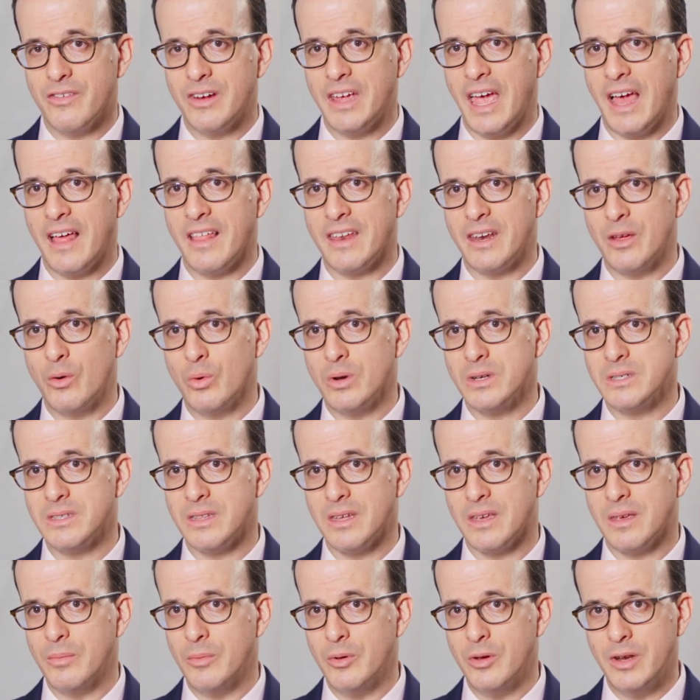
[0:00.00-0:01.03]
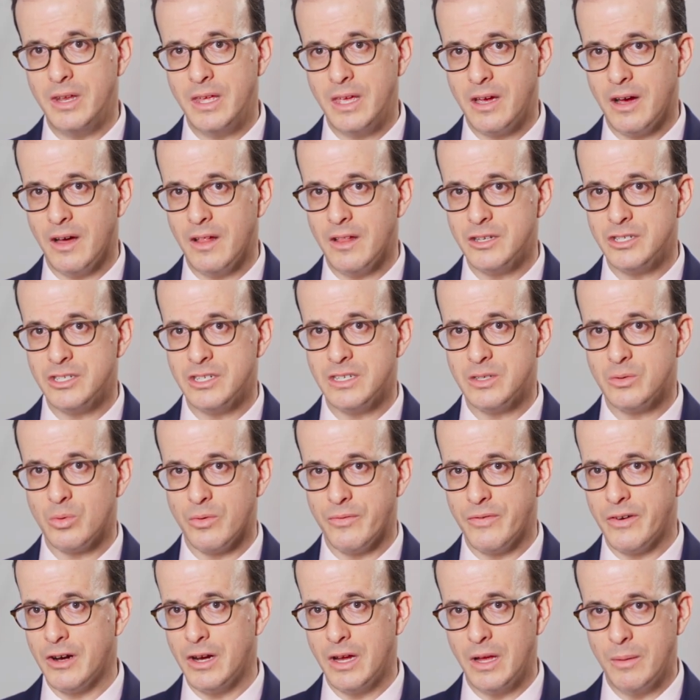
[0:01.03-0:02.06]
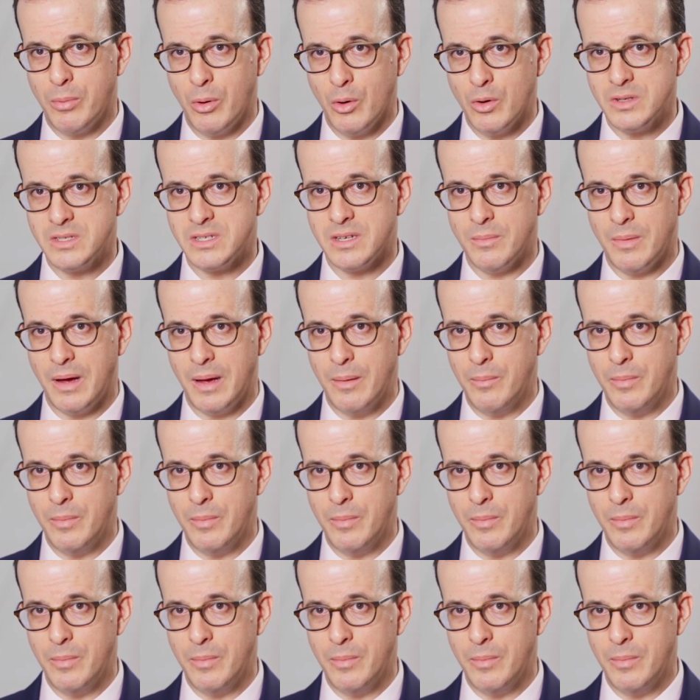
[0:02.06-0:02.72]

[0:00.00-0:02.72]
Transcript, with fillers: reality was the community colleges were very opposed to my